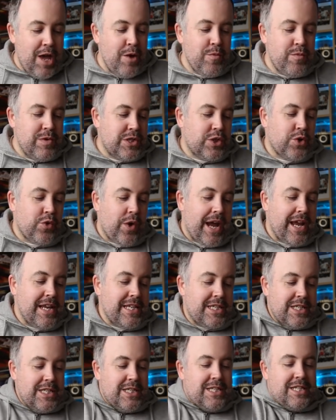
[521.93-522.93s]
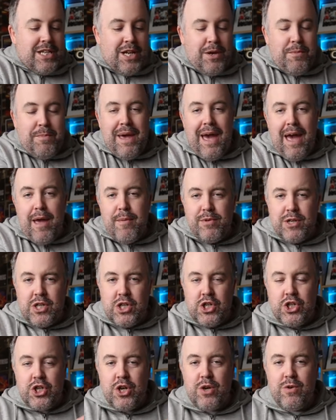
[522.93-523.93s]
It was great to be able to
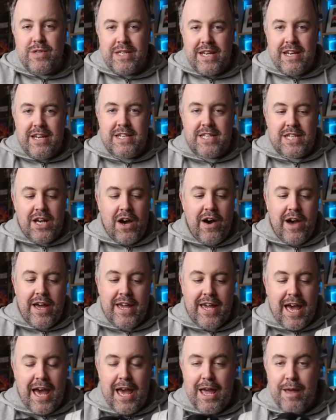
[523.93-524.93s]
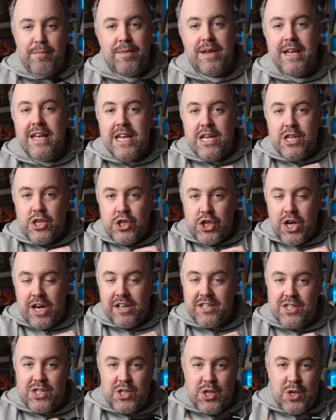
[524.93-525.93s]
shoot an entire game
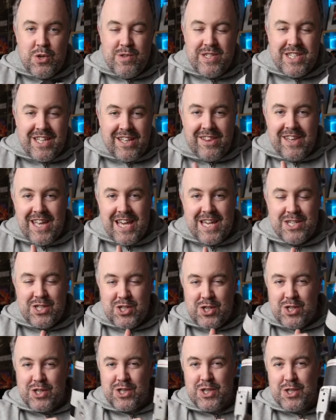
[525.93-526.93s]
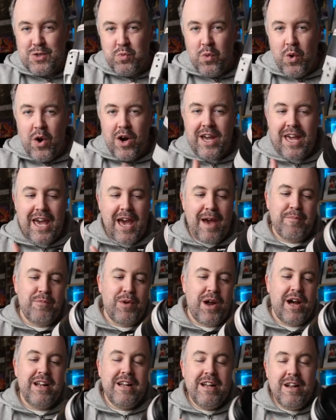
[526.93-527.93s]
just using this, just this one
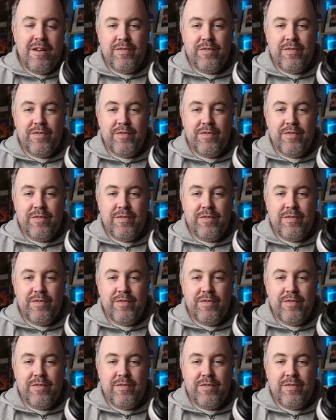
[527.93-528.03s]
camera,